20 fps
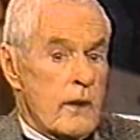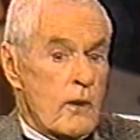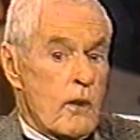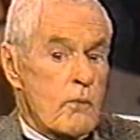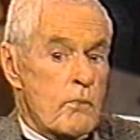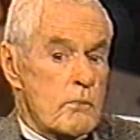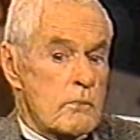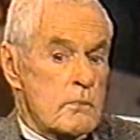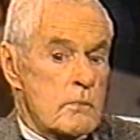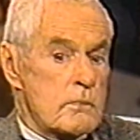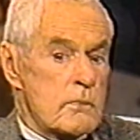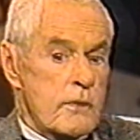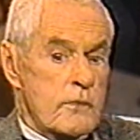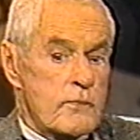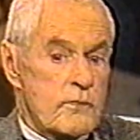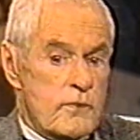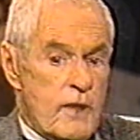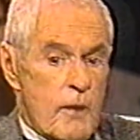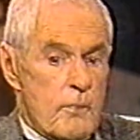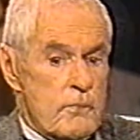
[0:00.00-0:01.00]
don't
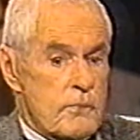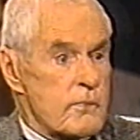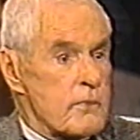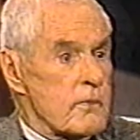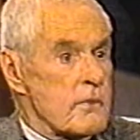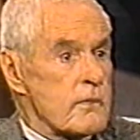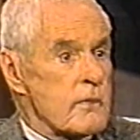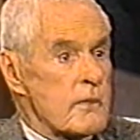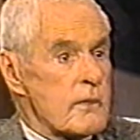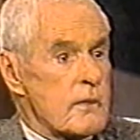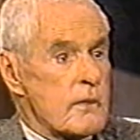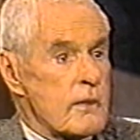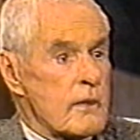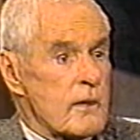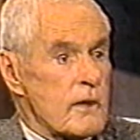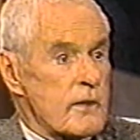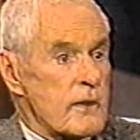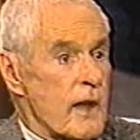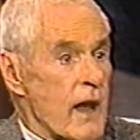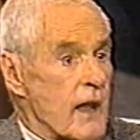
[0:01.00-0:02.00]
accept
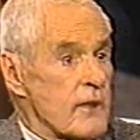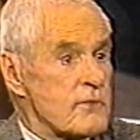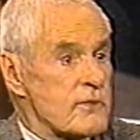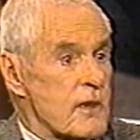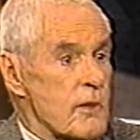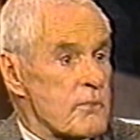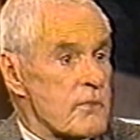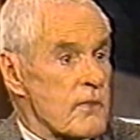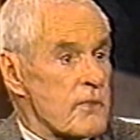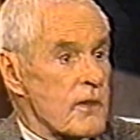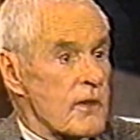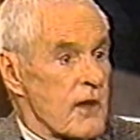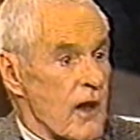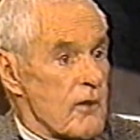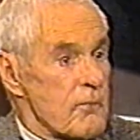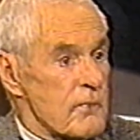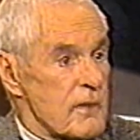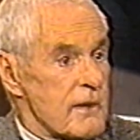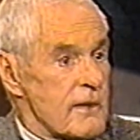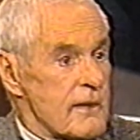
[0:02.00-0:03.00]
the concept that the
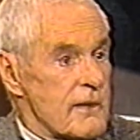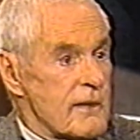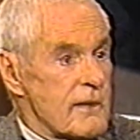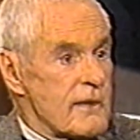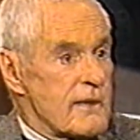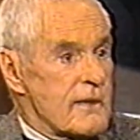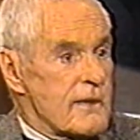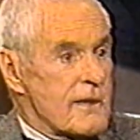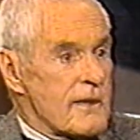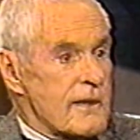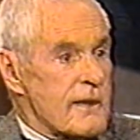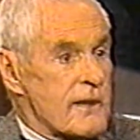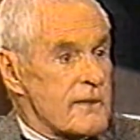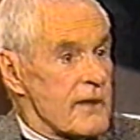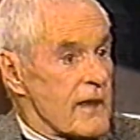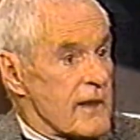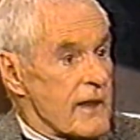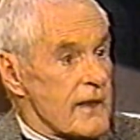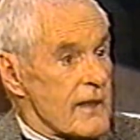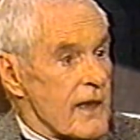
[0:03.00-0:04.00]
government can
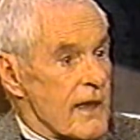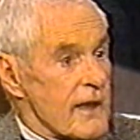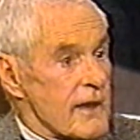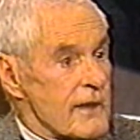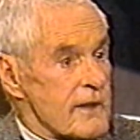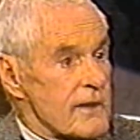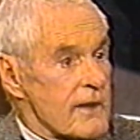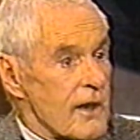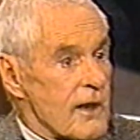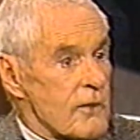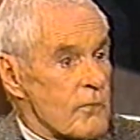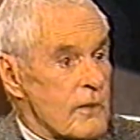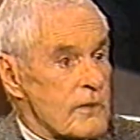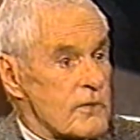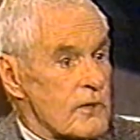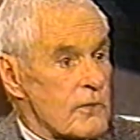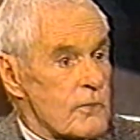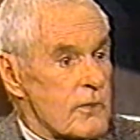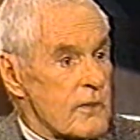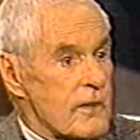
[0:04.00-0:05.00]
tell any adult
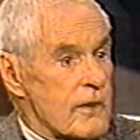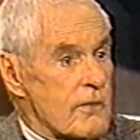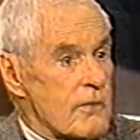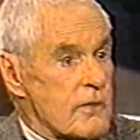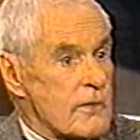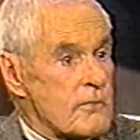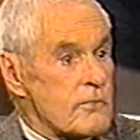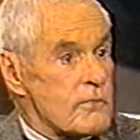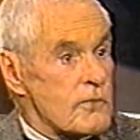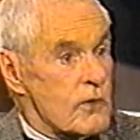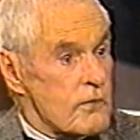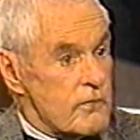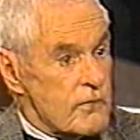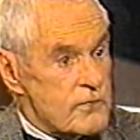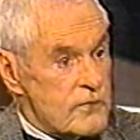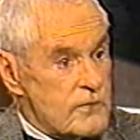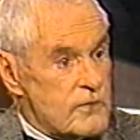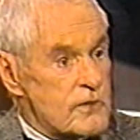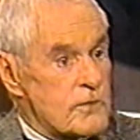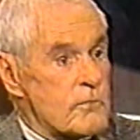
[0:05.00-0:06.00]
what to do with their
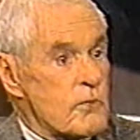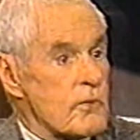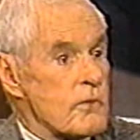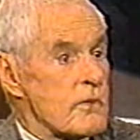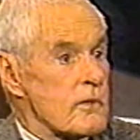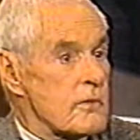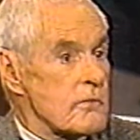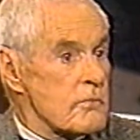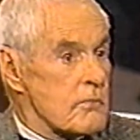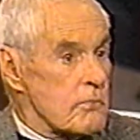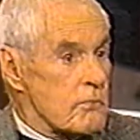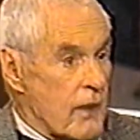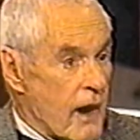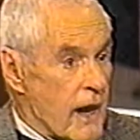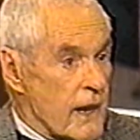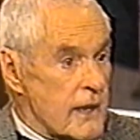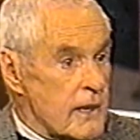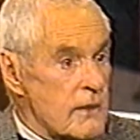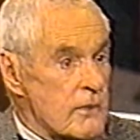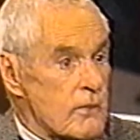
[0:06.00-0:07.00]
nervous system or their
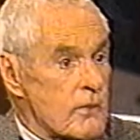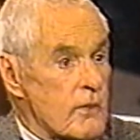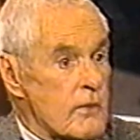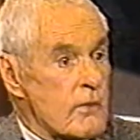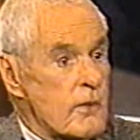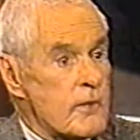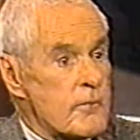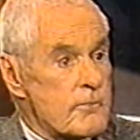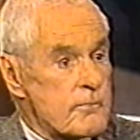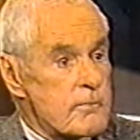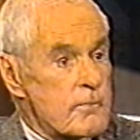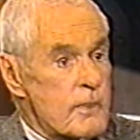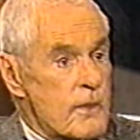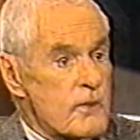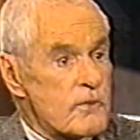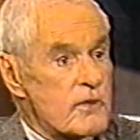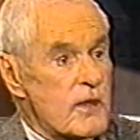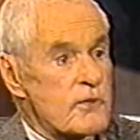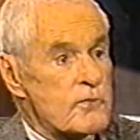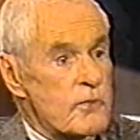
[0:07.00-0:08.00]
body or their
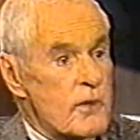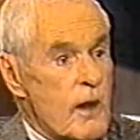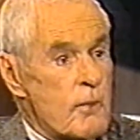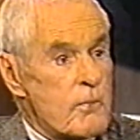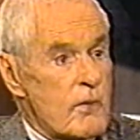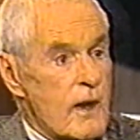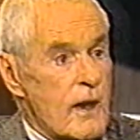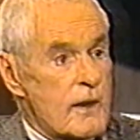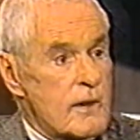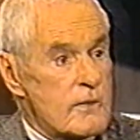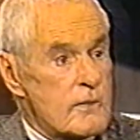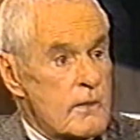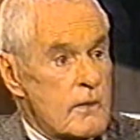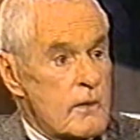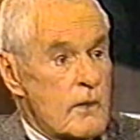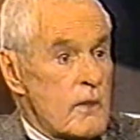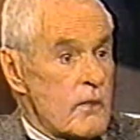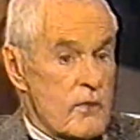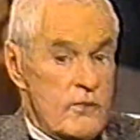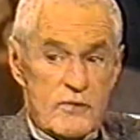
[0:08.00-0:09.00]
sensory apparatus,
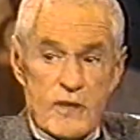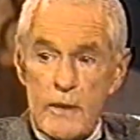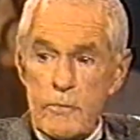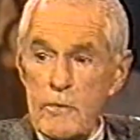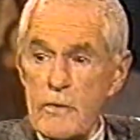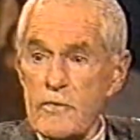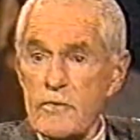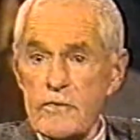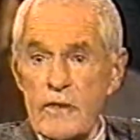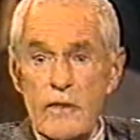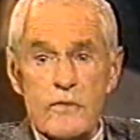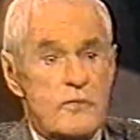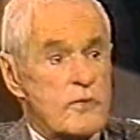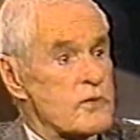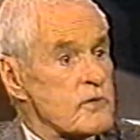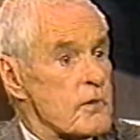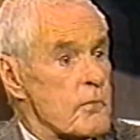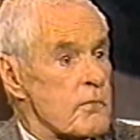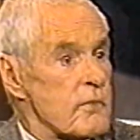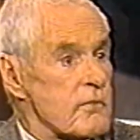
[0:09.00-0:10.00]
the same as
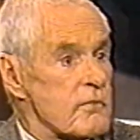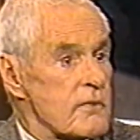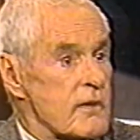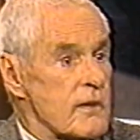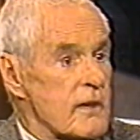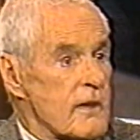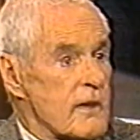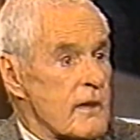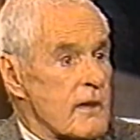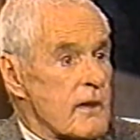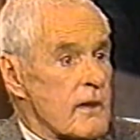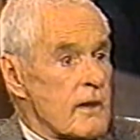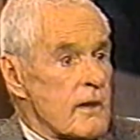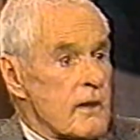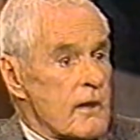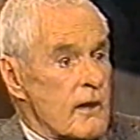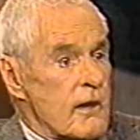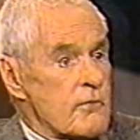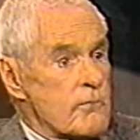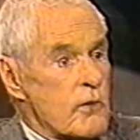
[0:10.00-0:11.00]
censorship of
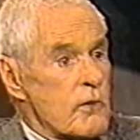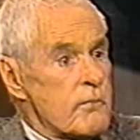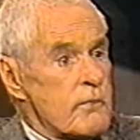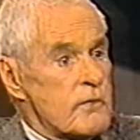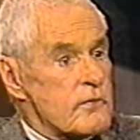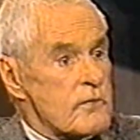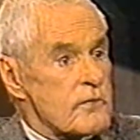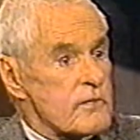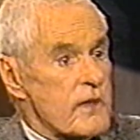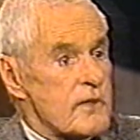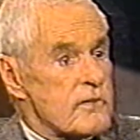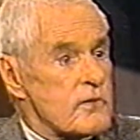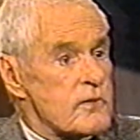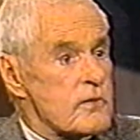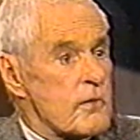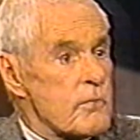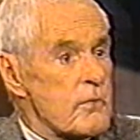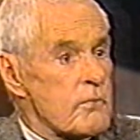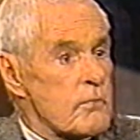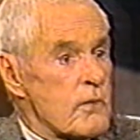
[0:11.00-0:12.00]
movies, a
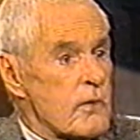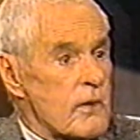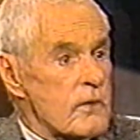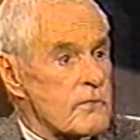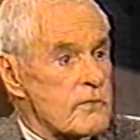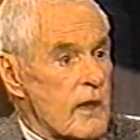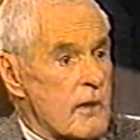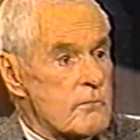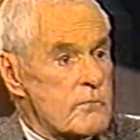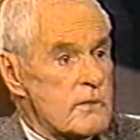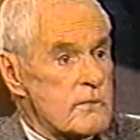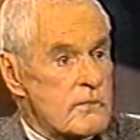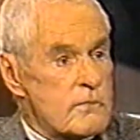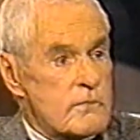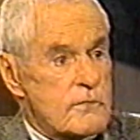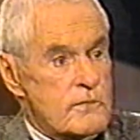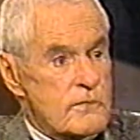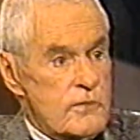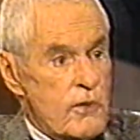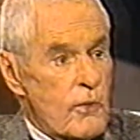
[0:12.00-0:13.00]
censorship of books. I'm just
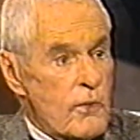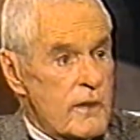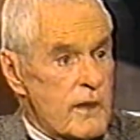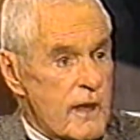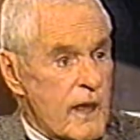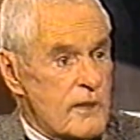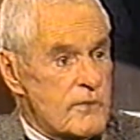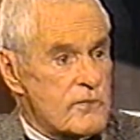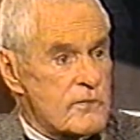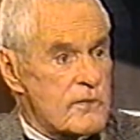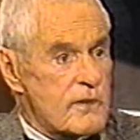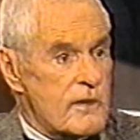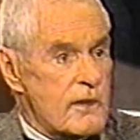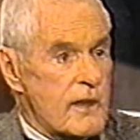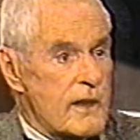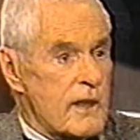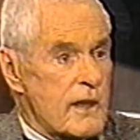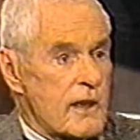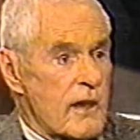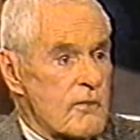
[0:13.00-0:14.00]
totally against
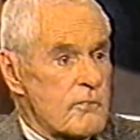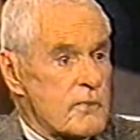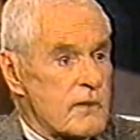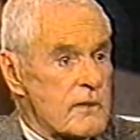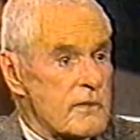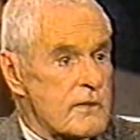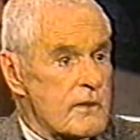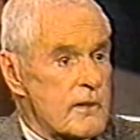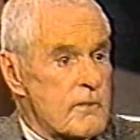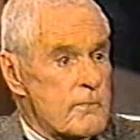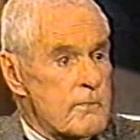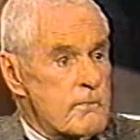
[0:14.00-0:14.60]
any government